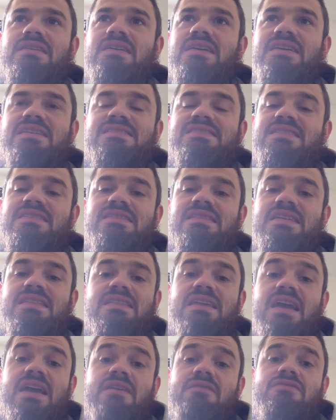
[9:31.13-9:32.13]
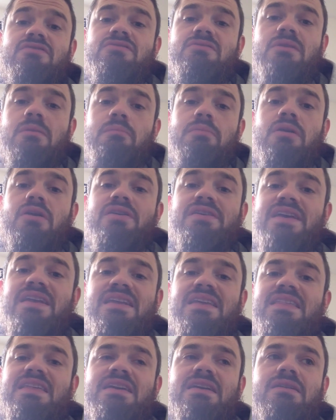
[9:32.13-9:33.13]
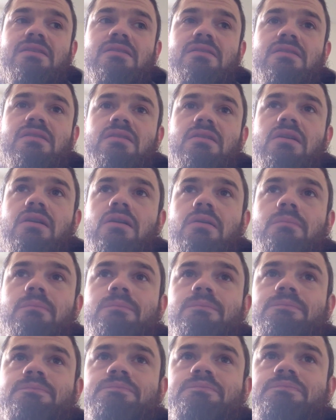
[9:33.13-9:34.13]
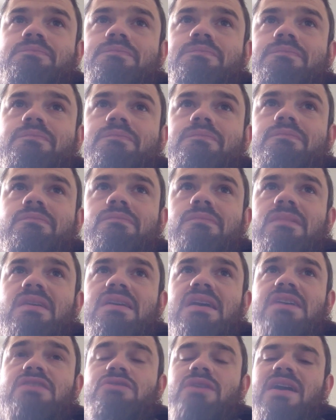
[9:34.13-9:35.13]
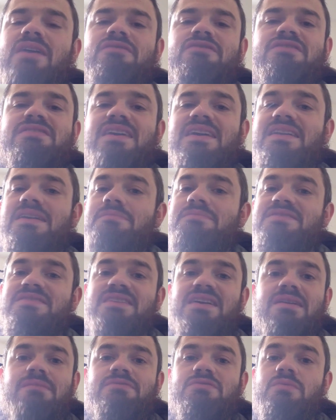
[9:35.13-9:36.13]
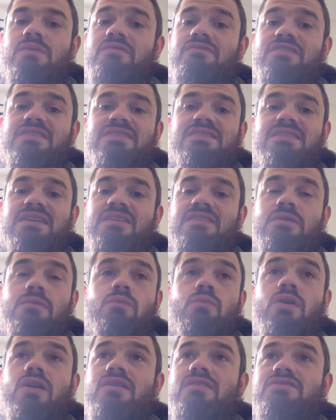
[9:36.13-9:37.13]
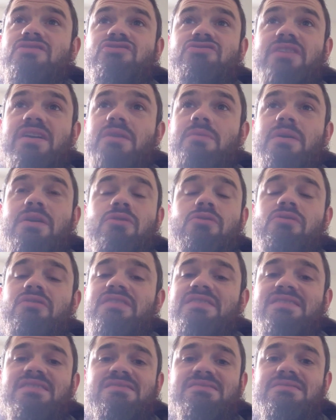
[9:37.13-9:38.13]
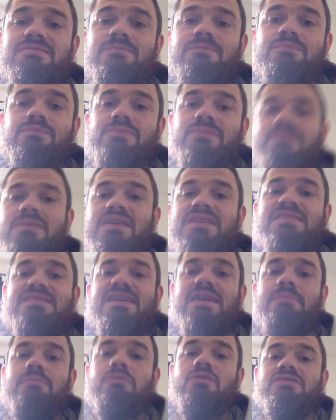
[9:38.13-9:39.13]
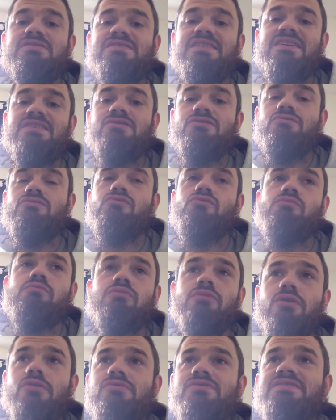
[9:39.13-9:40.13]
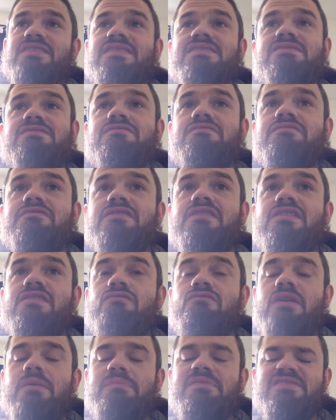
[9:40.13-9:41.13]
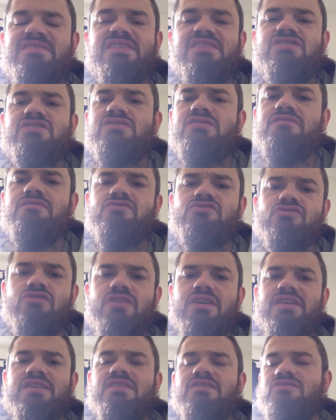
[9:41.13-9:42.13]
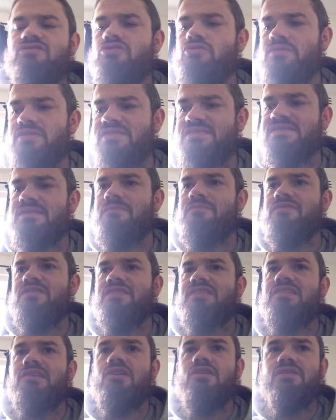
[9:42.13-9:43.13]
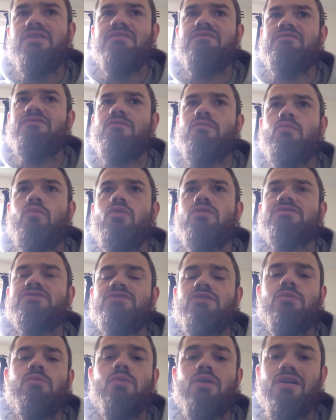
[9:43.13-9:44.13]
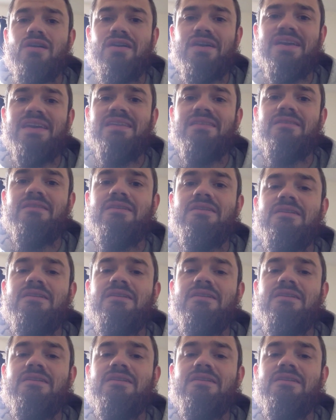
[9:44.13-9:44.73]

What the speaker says: it's that they haven't applied anything. And you have to take them steps, whether it works straight away or it doesn't. It's that continual process of repetition, of trying and doing something, learning from what's not working,